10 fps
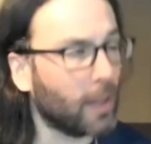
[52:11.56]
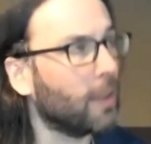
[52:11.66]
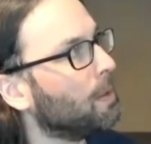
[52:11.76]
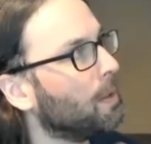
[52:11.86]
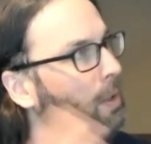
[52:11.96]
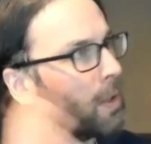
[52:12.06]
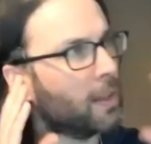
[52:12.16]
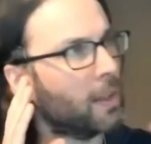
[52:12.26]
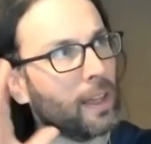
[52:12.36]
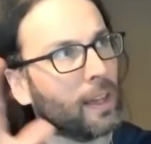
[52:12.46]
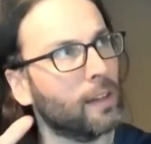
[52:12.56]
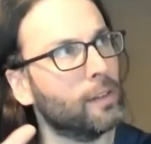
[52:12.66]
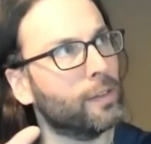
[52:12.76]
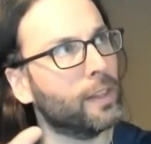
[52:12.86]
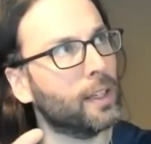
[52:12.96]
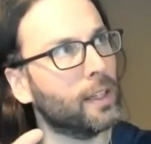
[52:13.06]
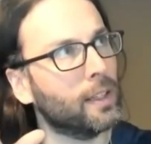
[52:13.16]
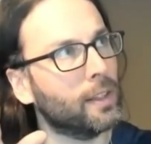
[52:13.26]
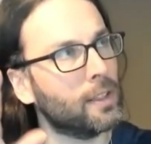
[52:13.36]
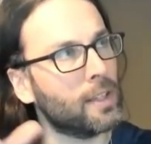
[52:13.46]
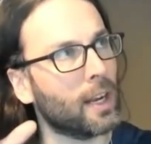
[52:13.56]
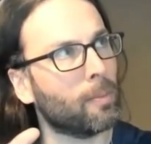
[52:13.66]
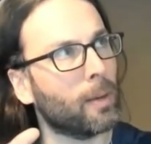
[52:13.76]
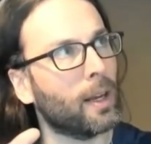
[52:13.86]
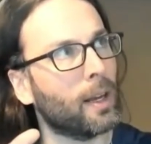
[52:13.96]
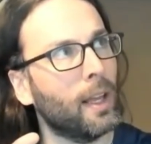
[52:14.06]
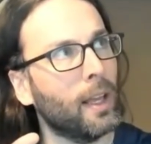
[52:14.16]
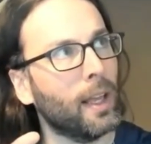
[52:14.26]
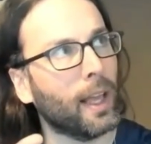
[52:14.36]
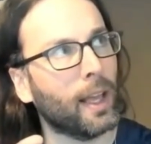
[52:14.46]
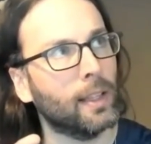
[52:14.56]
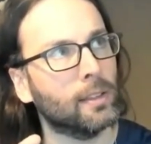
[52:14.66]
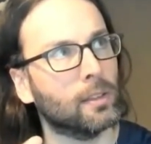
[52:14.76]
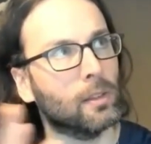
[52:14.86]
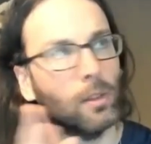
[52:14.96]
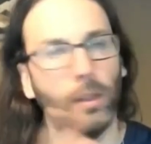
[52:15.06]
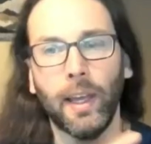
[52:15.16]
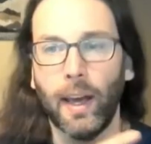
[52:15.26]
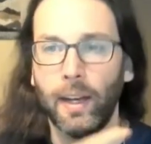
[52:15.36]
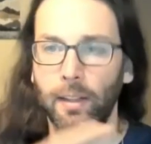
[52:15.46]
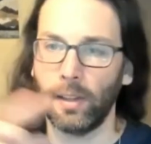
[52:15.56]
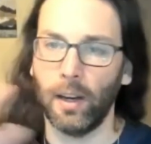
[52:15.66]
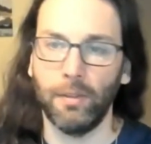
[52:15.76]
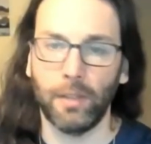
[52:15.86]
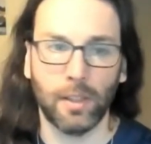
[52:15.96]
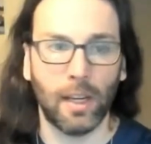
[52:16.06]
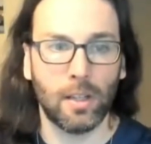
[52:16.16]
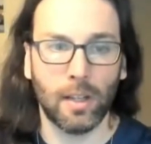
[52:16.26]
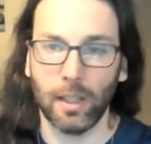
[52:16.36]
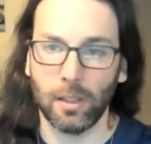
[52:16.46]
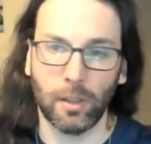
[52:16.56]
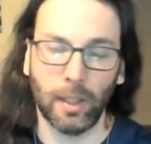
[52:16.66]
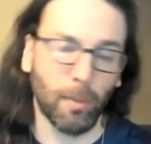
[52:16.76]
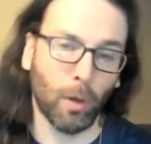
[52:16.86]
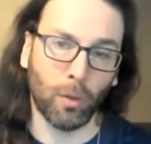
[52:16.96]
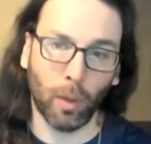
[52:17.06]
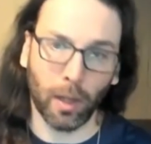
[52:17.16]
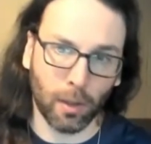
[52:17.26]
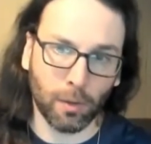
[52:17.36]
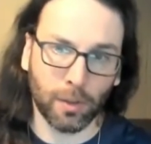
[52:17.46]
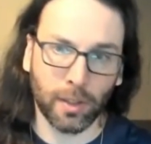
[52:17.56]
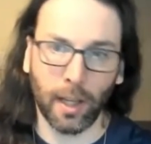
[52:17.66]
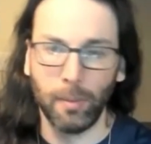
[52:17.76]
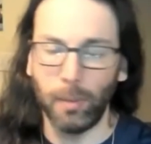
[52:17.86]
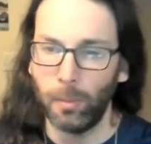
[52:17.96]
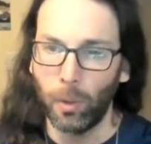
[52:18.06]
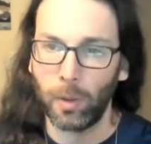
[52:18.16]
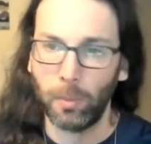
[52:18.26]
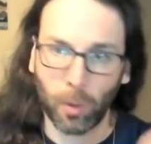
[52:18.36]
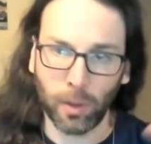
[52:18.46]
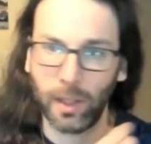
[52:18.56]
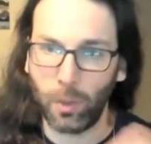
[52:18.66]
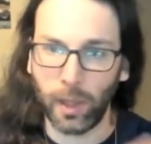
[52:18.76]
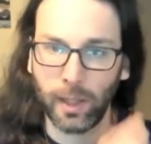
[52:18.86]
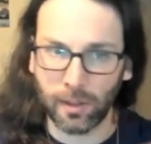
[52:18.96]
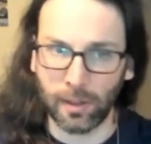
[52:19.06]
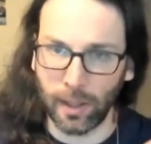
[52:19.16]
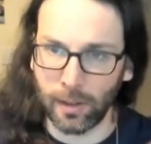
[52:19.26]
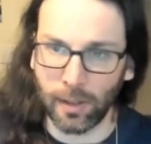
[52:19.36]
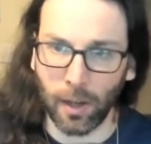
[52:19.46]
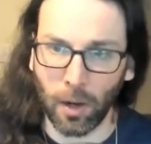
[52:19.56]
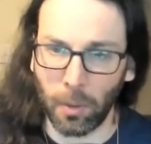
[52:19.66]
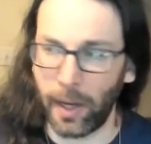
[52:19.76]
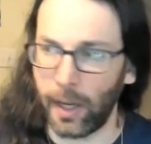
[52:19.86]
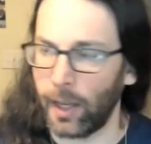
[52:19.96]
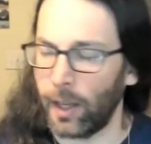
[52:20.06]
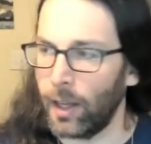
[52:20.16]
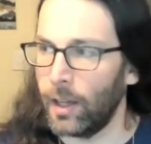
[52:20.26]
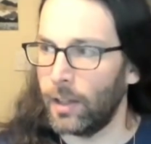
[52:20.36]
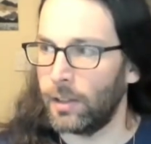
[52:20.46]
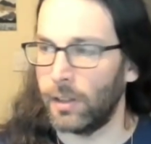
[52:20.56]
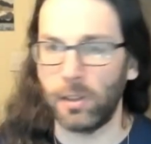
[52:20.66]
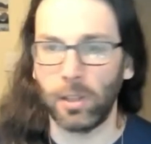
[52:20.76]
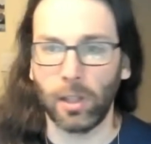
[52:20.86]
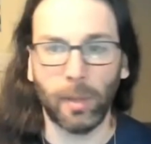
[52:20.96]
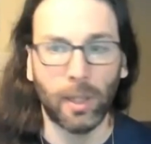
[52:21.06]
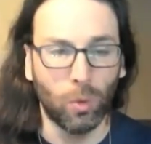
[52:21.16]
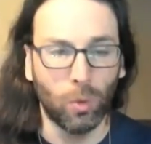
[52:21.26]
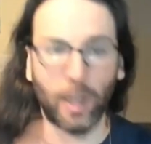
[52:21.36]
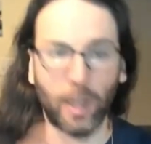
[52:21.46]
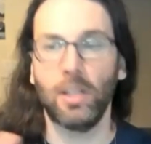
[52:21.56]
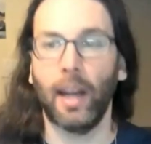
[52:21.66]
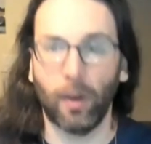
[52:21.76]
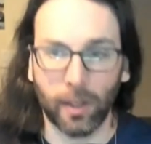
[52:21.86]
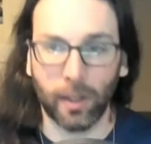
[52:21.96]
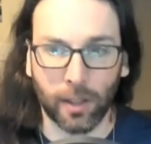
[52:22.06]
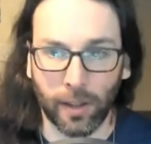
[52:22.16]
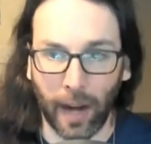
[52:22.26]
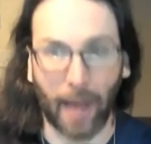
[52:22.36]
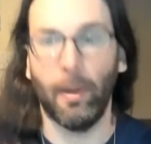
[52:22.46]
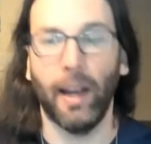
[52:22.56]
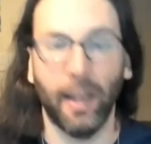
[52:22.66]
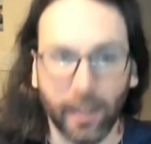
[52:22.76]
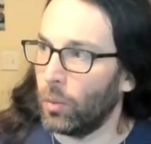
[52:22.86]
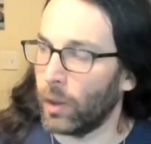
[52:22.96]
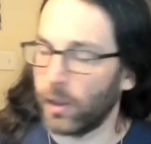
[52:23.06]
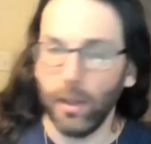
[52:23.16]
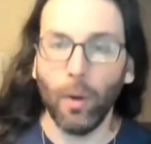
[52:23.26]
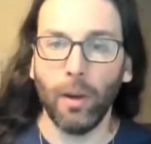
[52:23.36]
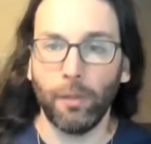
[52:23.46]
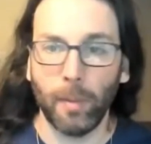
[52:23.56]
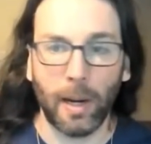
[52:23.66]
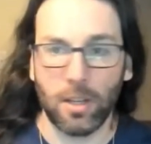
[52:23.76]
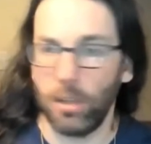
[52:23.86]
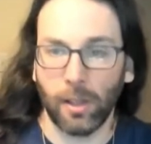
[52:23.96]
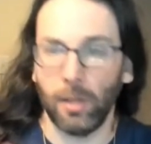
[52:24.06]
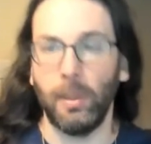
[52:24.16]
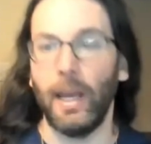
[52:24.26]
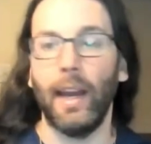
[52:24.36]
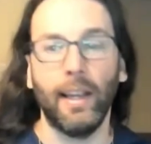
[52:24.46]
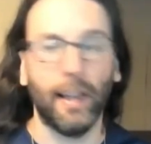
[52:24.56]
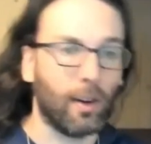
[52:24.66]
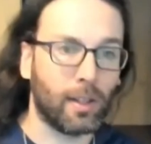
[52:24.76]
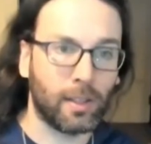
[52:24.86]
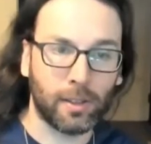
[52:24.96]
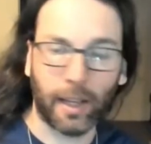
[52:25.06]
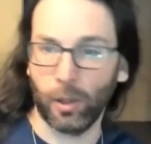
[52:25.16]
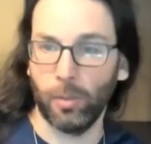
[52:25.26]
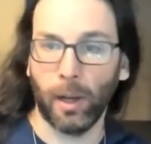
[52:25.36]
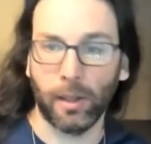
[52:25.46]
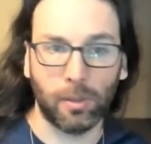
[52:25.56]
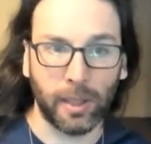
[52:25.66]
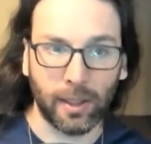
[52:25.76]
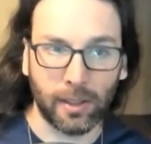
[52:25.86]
you could think of the chatbot as looking at its conversation history, both what you've said, but more importantly, what it's said already, to determine which character am I. With no information, it could be any character that could possibly